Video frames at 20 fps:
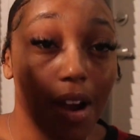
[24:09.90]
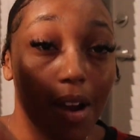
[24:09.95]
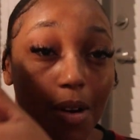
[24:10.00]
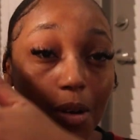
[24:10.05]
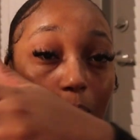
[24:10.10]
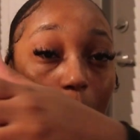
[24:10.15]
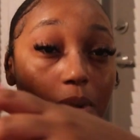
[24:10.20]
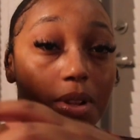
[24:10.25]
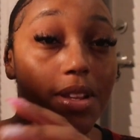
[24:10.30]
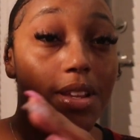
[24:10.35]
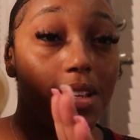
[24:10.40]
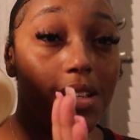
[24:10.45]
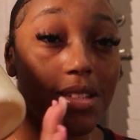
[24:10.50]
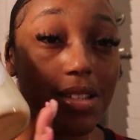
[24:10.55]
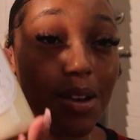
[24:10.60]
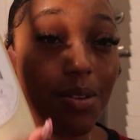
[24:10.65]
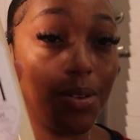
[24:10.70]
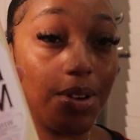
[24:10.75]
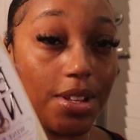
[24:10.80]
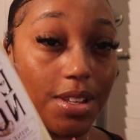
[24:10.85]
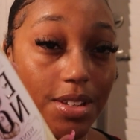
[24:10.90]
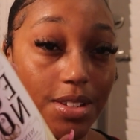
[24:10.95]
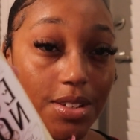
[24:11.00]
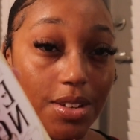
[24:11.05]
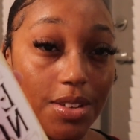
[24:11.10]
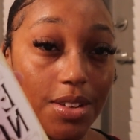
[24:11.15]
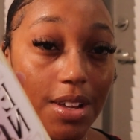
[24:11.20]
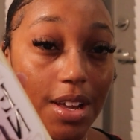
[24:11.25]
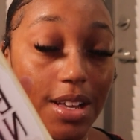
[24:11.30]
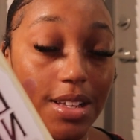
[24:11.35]
I open this, I wanted to
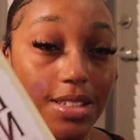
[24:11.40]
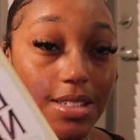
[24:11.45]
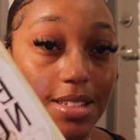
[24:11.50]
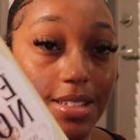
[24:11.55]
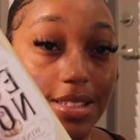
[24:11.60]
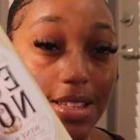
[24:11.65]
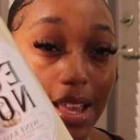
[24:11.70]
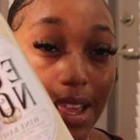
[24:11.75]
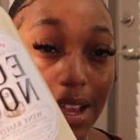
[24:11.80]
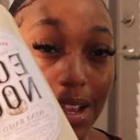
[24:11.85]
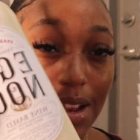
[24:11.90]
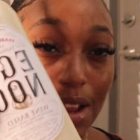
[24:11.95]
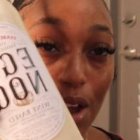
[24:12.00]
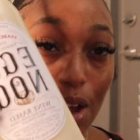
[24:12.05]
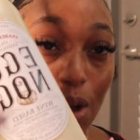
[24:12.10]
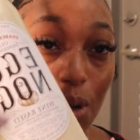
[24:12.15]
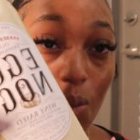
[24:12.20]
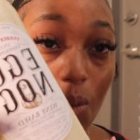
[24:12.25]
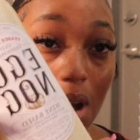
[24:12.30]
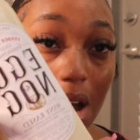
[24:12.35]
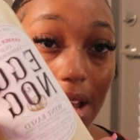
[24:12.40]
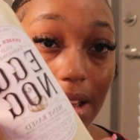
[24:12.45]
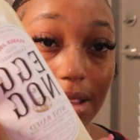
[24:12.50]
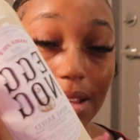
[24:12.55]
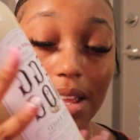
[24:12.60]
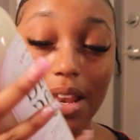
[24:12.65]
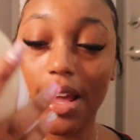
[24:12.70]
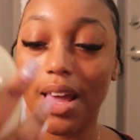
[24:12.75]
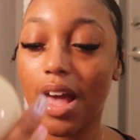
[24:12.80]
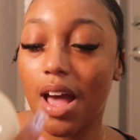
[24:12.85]
show you guys this eggnog wine
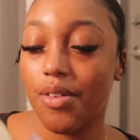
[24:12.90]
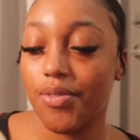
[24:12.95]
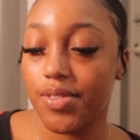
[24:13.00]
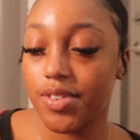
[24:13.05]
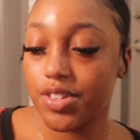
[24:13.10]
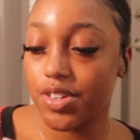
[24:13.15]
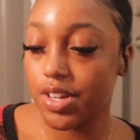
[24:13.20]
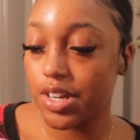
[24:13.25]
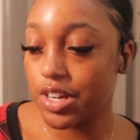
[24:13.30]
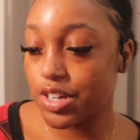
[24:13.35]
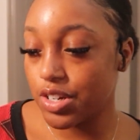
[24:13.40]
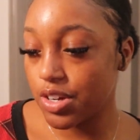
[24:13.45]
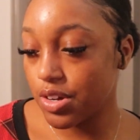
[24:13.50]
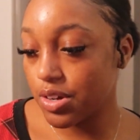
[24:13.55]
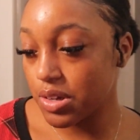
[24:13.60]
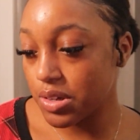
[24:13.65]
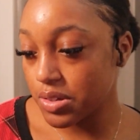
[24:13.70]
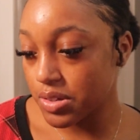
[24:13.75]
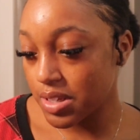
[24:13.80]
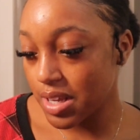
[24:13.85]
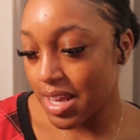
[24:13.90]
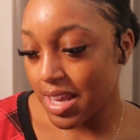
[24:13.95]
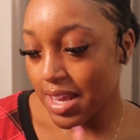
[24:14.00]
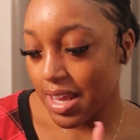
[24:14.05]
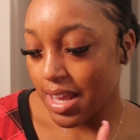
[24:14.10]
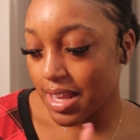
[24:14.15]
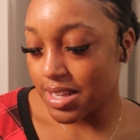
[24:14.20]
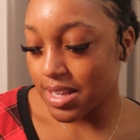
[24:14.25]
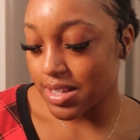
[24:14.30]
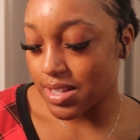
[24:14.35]
that I got from Trader Joe's.
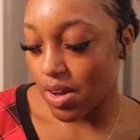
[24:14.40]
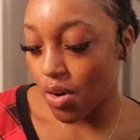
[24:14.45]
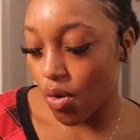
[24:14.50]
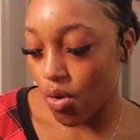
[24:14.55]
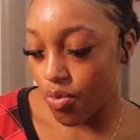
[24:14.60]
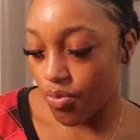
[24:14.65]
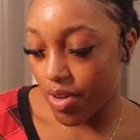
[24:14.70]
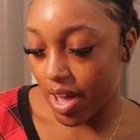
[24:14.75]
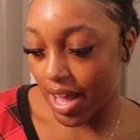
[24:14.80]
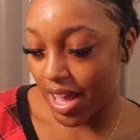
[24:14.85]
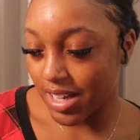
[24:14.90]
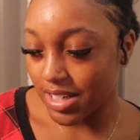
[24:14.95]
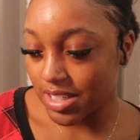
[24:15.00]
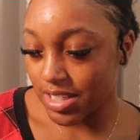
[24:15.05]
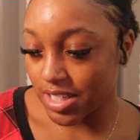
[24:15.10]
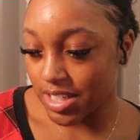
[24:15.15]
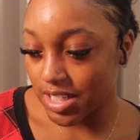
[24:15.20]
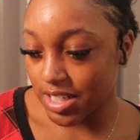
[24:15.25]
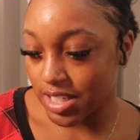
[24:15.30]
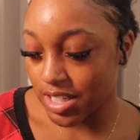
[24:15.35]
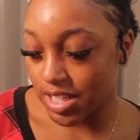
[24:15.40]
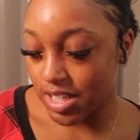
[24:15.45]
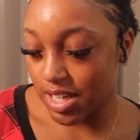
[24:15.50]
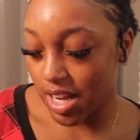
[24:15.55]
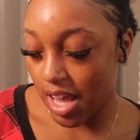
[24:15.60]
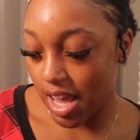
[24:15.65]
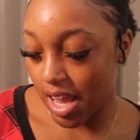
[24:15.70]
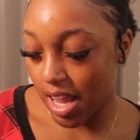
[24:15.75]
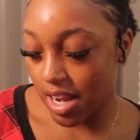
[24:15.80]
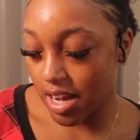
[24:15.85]
It says old
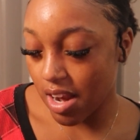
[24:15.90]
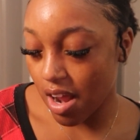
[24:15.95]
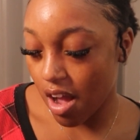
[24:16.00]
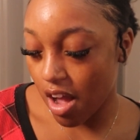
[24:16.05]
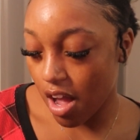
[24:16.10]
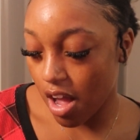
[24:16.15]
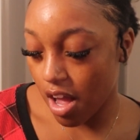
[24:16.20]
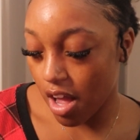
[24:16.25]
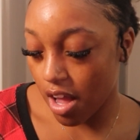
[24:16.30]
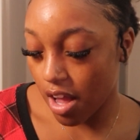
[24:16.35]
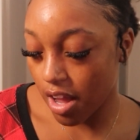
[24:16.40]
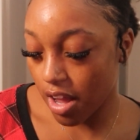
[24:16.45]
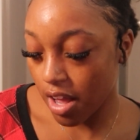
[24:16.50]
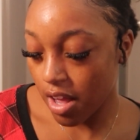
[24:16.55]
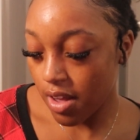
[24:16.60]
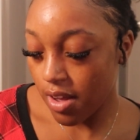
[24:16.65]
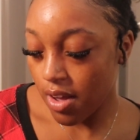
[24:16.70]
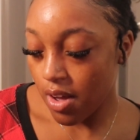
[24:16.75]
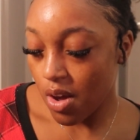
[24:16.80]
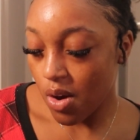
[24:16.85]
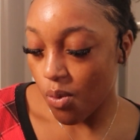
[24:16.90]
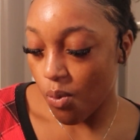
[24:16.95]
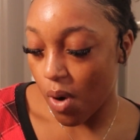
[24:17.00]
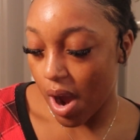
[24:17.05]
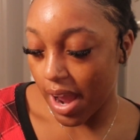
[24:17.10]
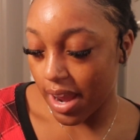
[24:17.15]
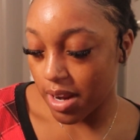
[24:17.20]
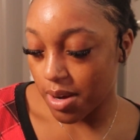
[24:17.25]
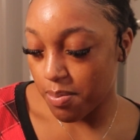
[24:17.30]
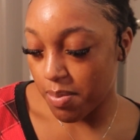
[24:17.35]
fashioned eggnog.
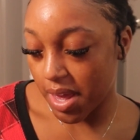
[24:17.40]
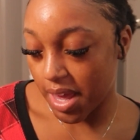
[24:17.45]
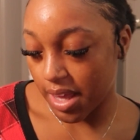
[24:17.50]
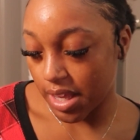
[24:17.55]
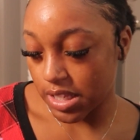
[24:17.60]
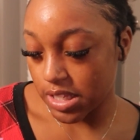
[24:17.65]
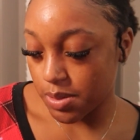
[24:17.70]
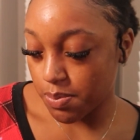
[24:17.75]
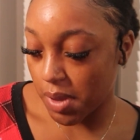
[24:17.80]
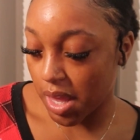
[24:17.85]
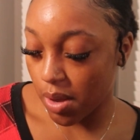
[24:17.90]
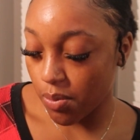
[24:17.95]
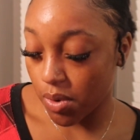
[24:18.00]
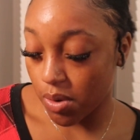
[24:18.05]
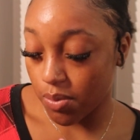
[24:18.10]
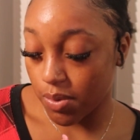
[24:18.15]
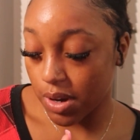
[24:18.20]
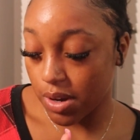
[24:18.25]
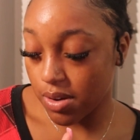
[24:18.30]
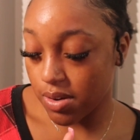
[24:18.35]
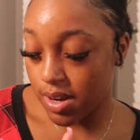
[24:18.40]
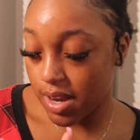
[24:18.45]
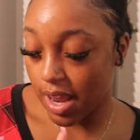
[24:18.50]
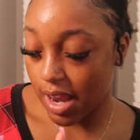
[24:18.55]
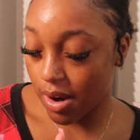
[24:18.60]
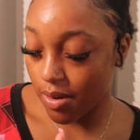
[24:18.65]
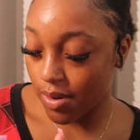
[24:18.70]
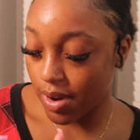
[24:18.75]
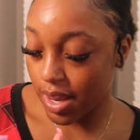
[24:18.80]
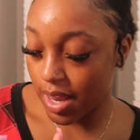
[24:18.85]
Wine base made with real
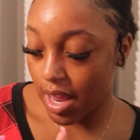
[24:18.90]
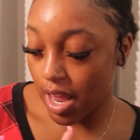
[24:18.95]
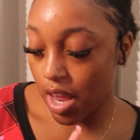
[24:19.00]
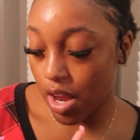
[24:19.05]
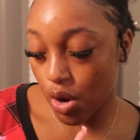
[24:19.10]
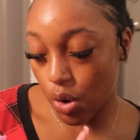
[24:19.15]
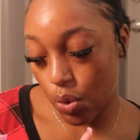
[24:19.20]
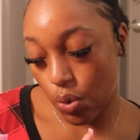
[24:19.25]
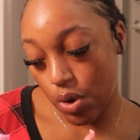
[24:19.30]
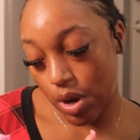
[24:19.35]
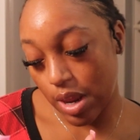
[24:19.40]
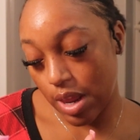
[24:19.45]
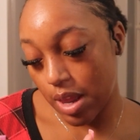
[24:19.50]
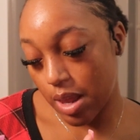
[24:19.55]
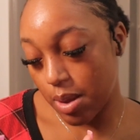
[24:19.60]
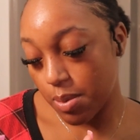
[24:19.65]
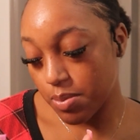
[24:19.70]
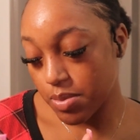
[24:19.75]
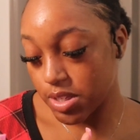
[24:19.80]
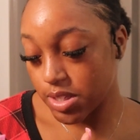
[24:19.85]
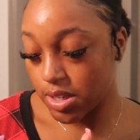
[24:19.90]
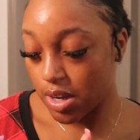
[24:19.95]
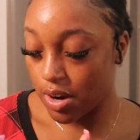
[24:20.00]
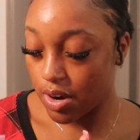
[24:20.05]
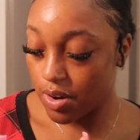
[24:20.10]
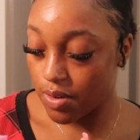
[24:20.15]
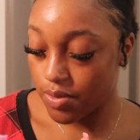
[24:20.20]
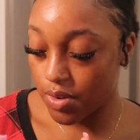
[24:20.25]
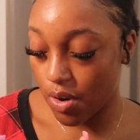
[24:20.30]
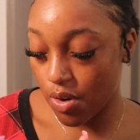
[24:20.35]
dairy cream
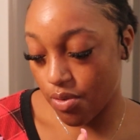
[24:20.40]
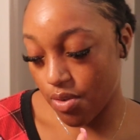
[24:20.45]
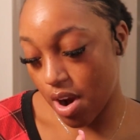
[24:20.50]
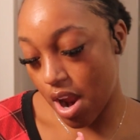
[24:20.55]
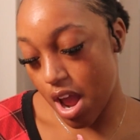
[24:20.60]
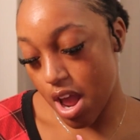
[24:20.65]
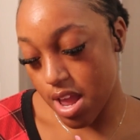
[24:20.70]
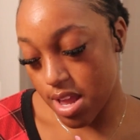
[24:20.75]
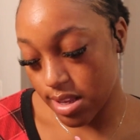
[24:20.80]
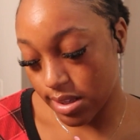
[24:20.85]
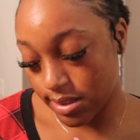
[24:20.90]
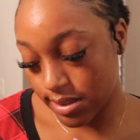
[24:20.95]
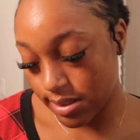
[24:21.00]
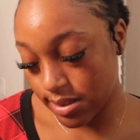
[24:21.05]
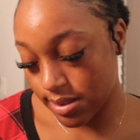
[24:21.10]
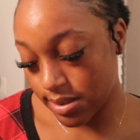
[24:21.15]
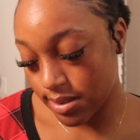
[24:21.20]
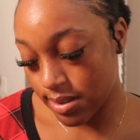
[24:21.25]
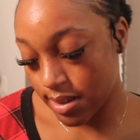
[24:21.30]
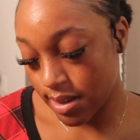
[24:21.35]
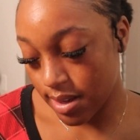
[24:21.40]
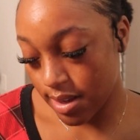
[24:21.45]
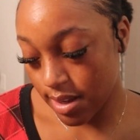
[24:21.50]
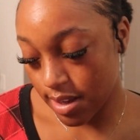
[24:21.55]
served over ice.